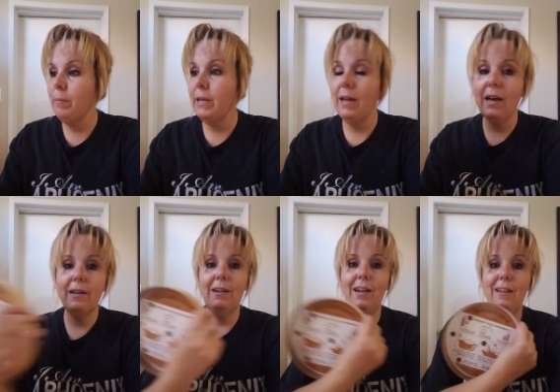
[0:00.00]
but
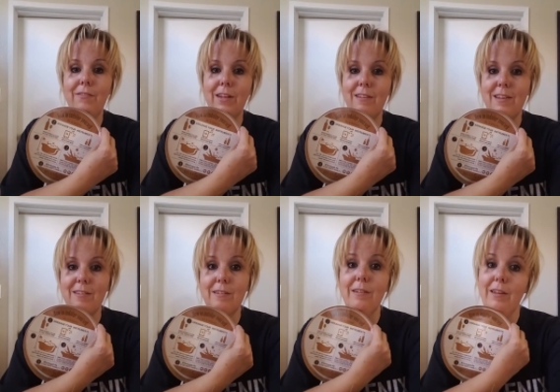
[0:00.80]
yeah, I love that it
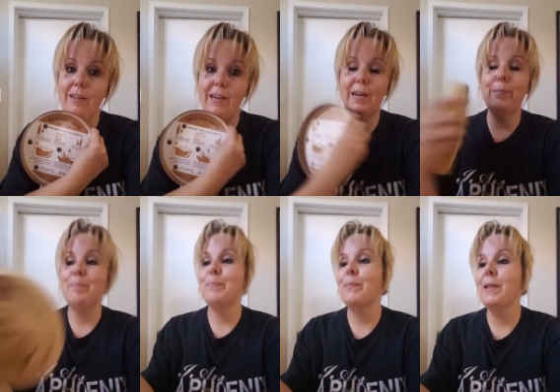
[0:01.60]
says
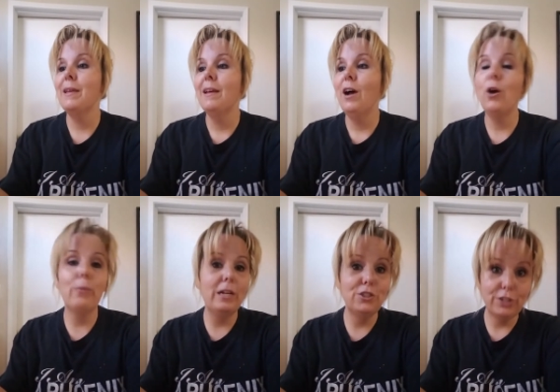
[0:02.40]
um,
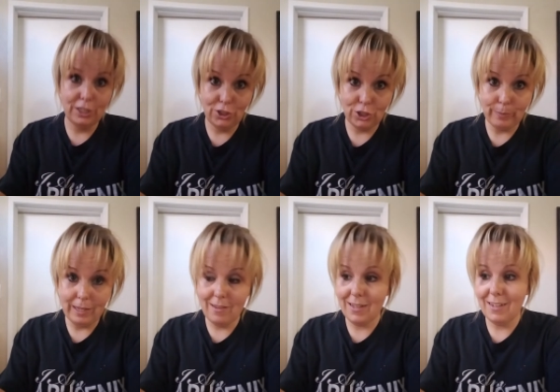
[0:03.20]
arrange your
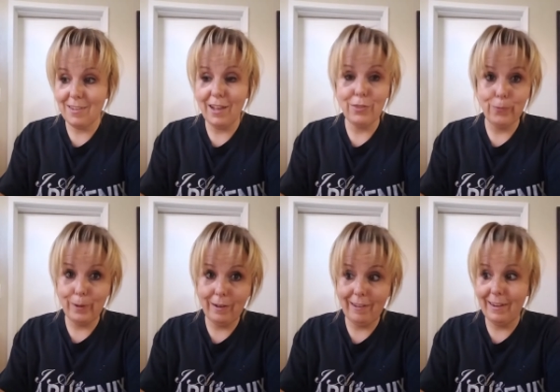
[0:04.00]
instruments. And it's got the
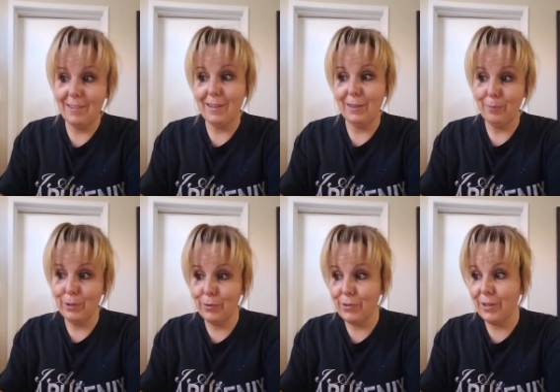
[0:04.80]
wine, it's got the
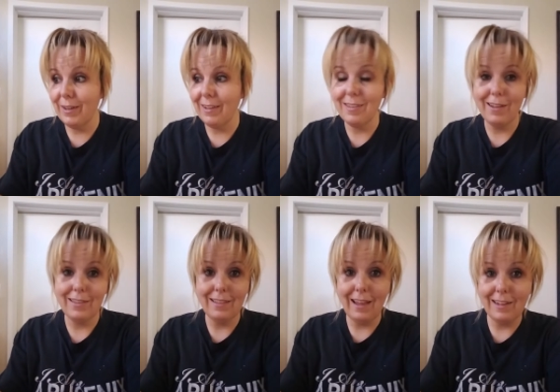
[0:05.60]
music, it's got
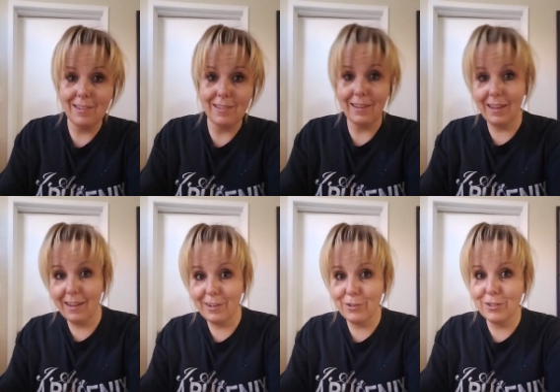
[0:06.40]
the lights and the
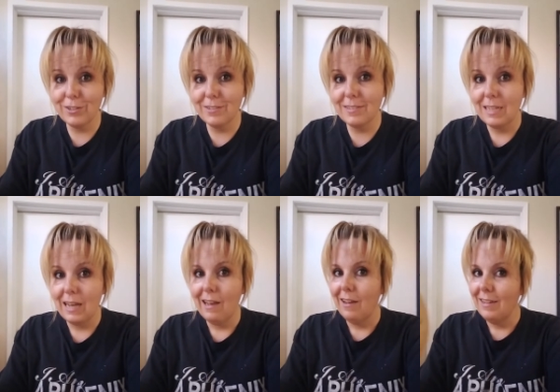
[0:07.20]
candles.
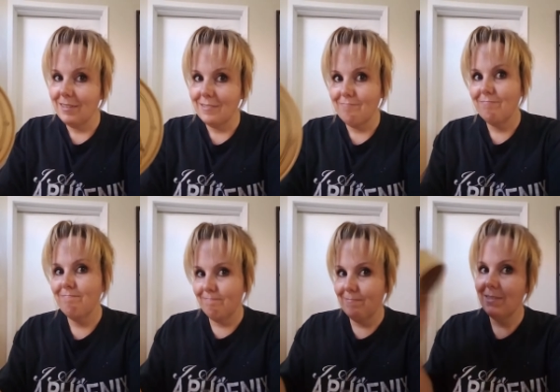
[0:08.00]

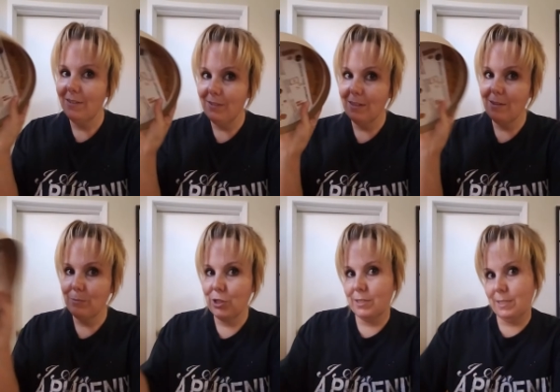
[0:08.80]
Definitely
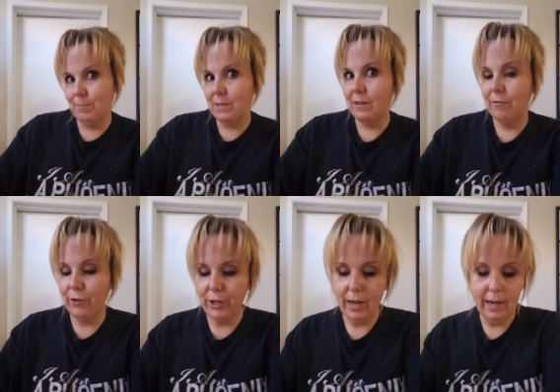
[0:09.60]
some good tips here
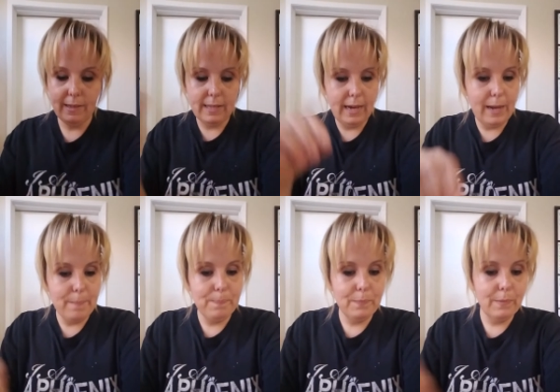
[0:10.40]
for you guys.
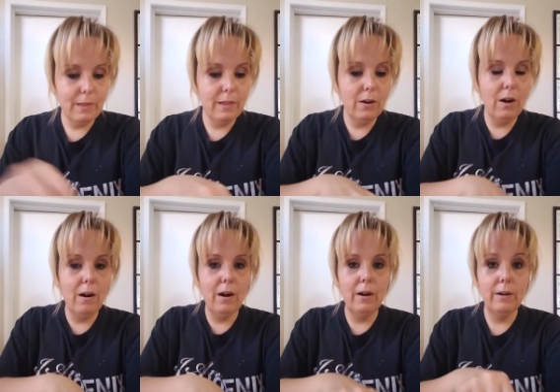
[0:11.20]
Um, there
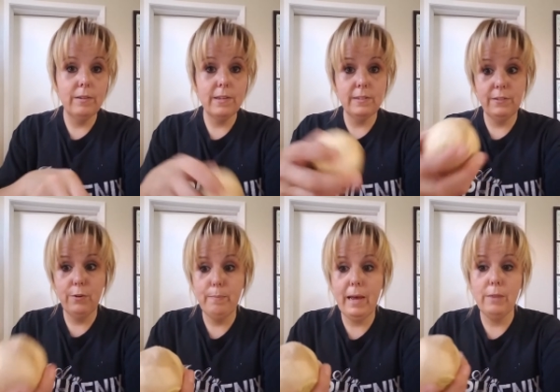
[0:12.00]
are six
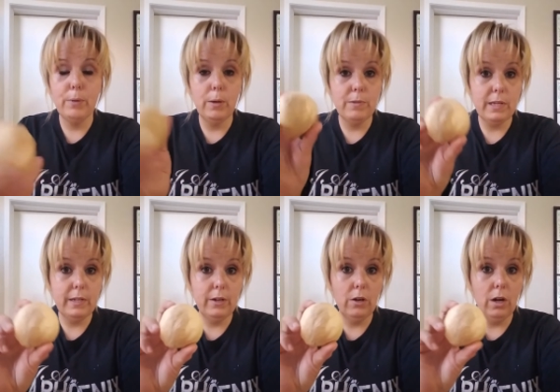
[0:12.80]
different bath bombs
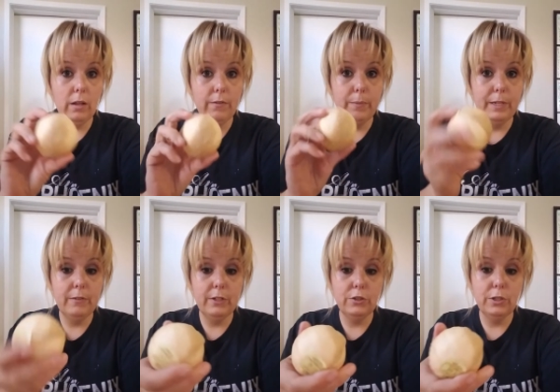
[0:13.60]
in here, all of them
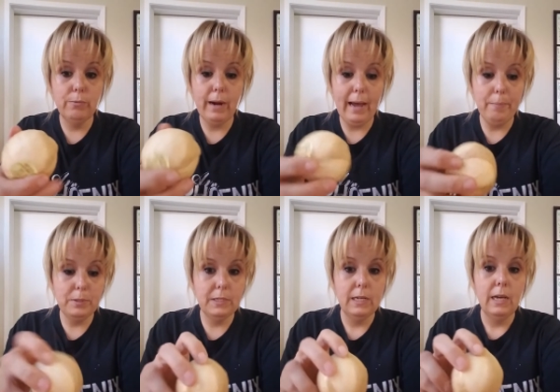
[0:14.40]
individually wrapped.